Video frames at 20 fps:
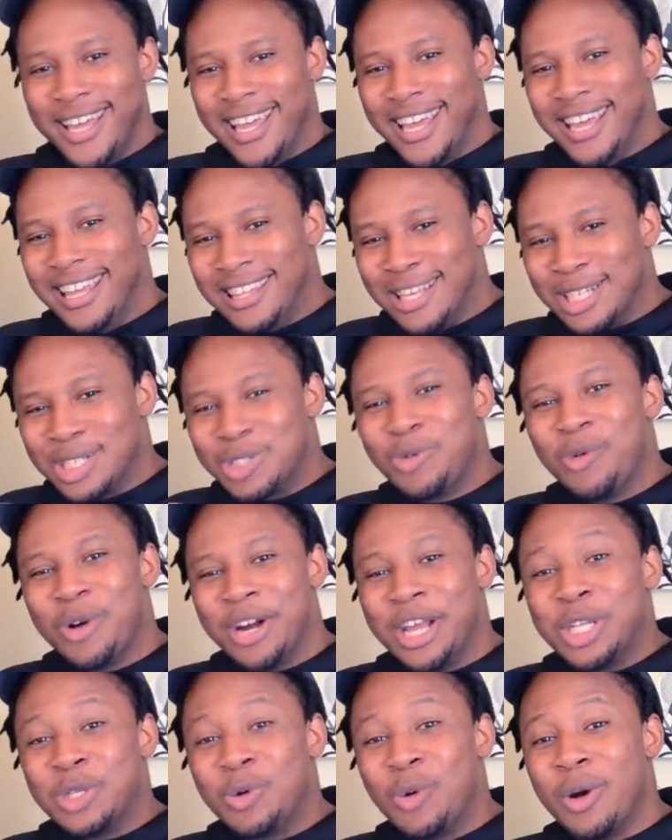in the
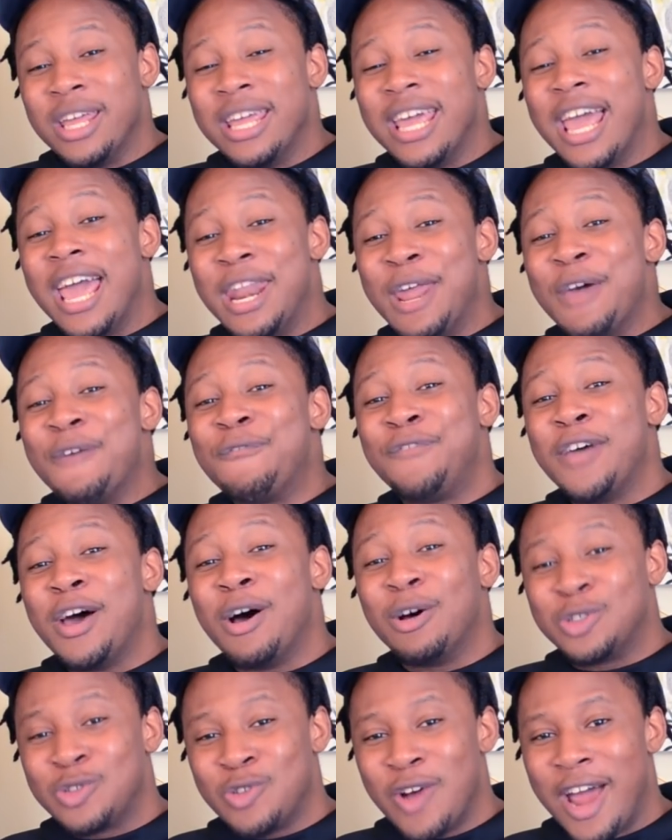2020
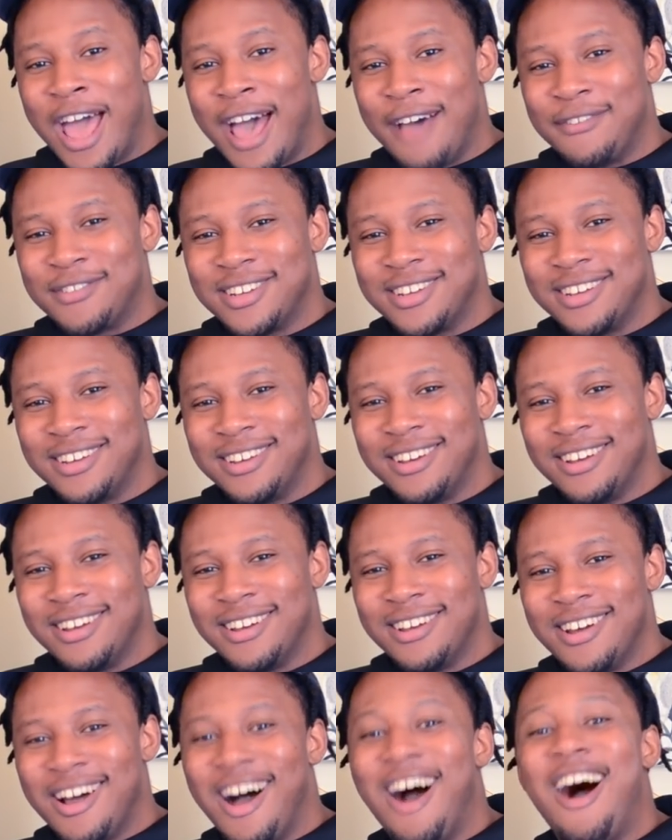NFL draft
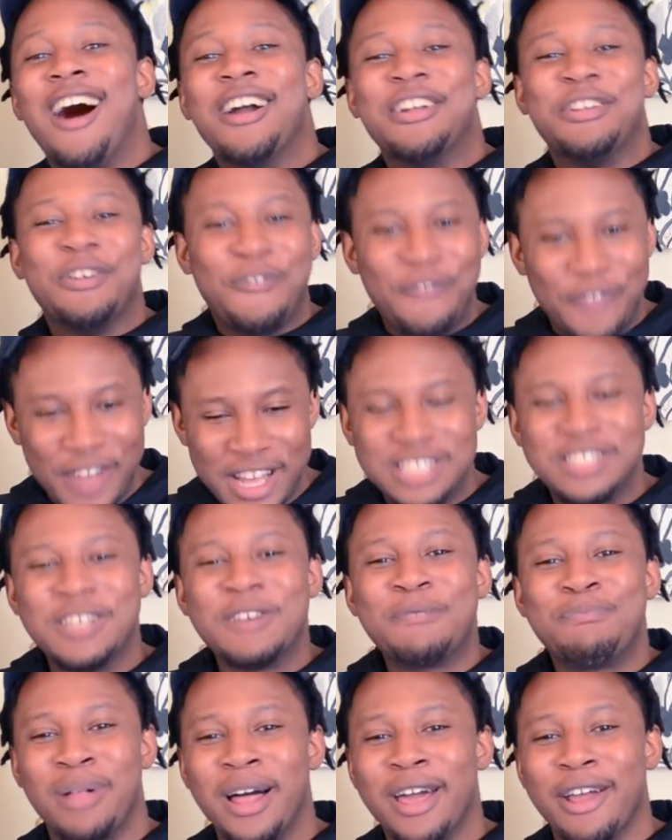on
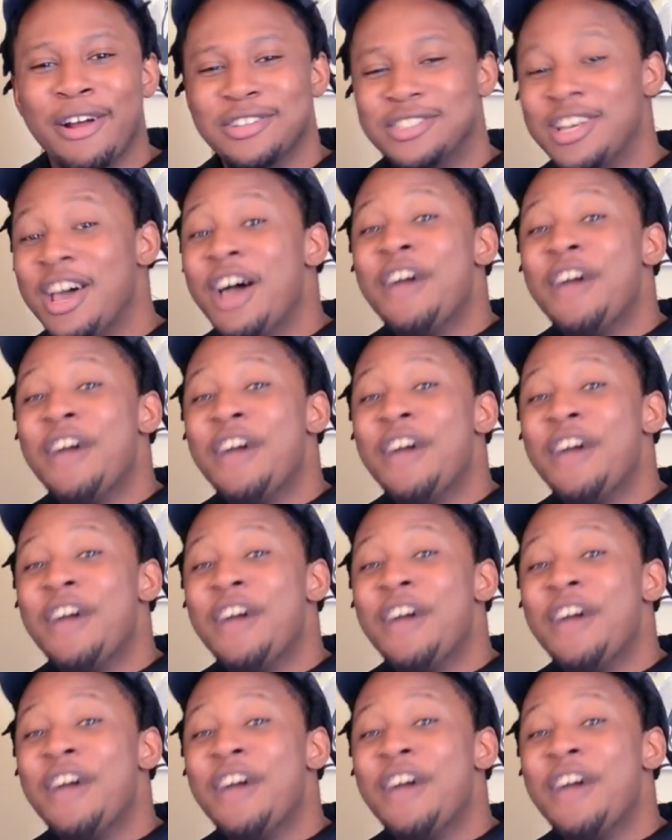defensive players.